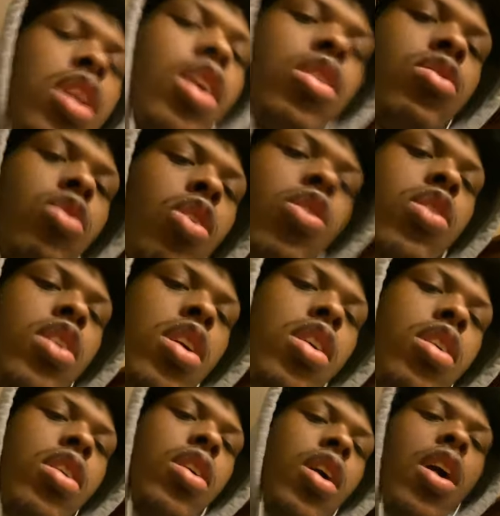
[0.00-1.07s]
is your
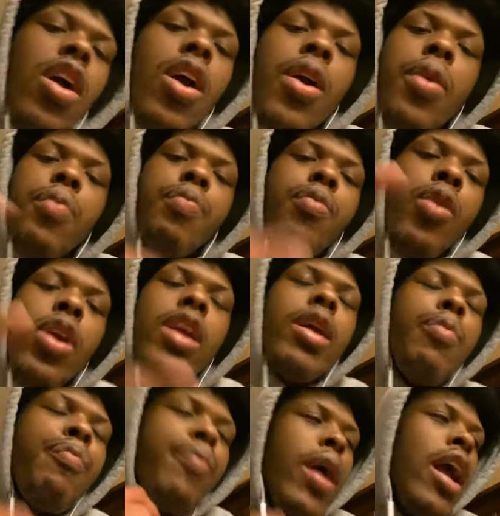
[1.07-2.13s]
year. Bring
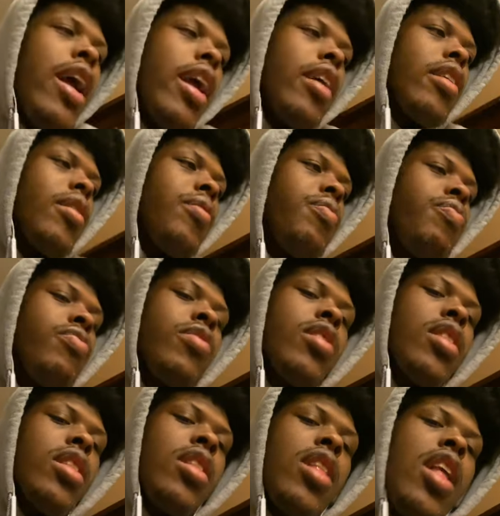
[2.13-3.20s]
it back.
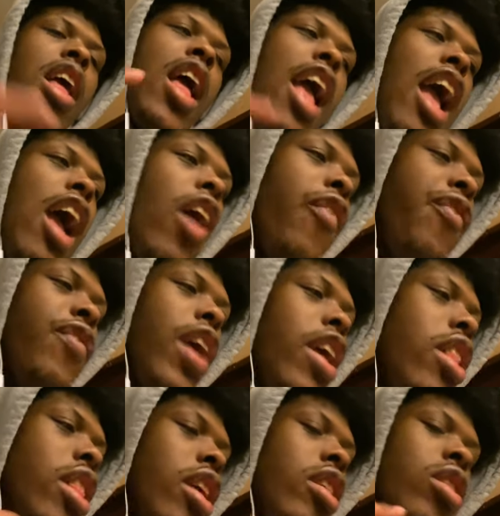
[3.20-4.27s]
Have
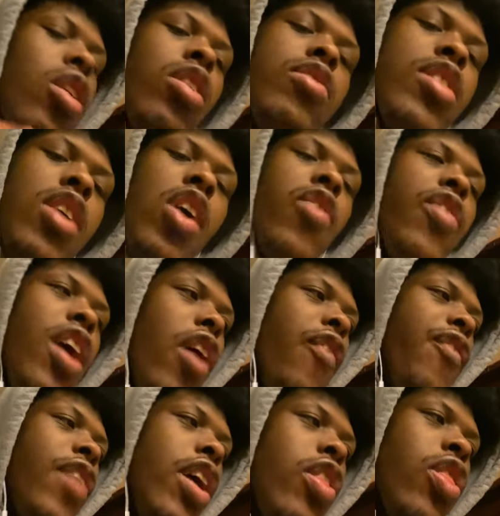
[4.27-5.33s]
faith in yourself. Have
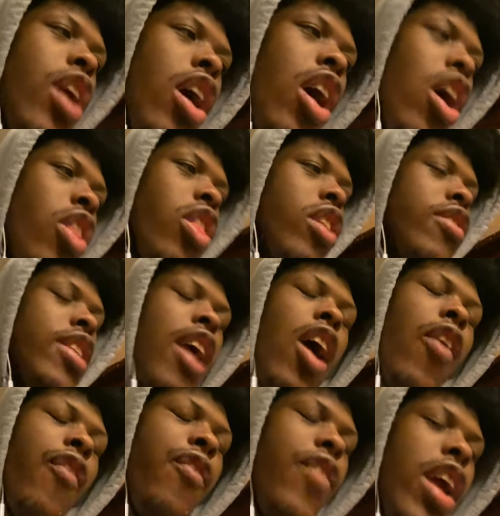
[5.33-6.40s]
faith in others.
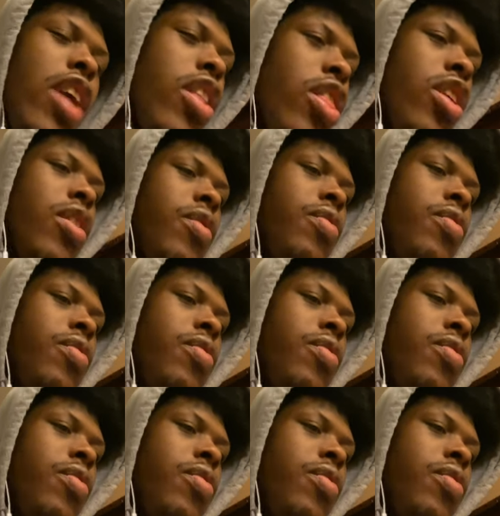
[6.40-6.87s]
Have faith